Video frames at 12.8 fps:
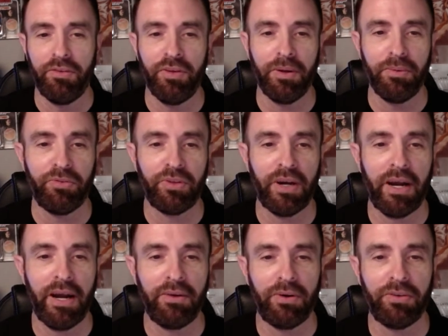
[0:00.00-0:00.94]
Jim's
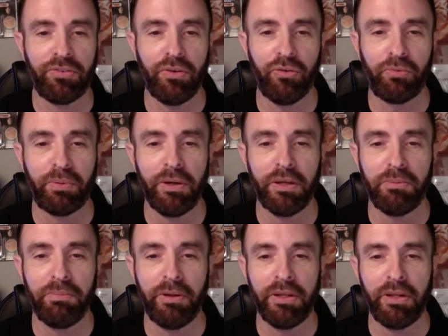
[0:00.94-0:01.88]
tie rescue was pretty
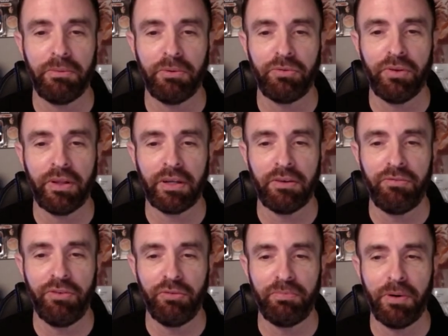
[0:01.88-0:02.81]
compelling. It almost felt like a
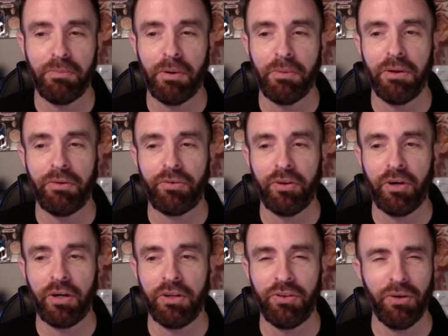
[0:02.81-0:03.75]
fist pump moment for the
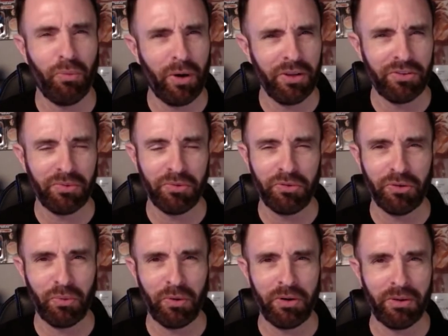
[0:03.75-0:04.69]
audience. It was
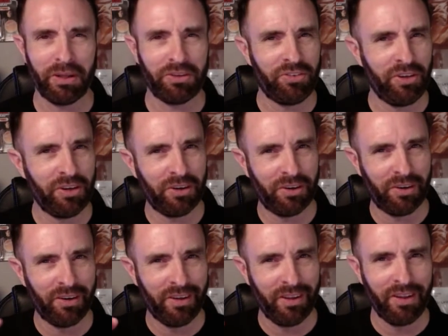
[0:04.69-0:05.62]
so weird to like cheer
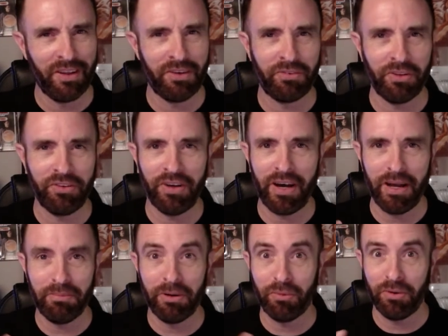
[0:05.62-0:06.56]
for the tie,
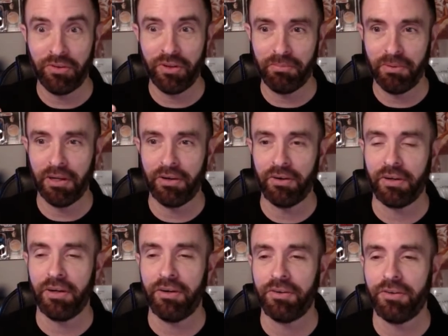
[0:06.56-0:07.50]
but it was helping out our
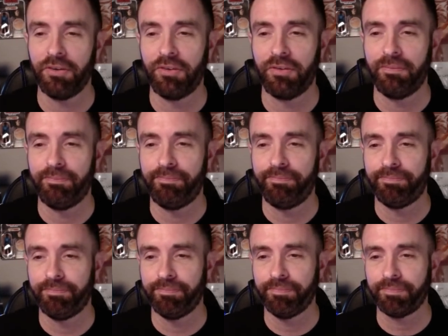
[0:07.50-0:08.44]
characters.
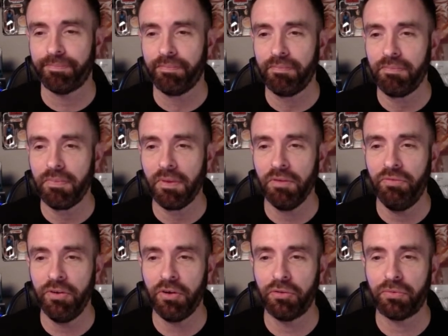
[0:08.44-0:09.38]

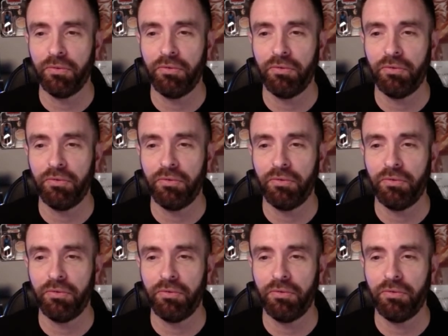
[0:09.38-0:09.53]
Phil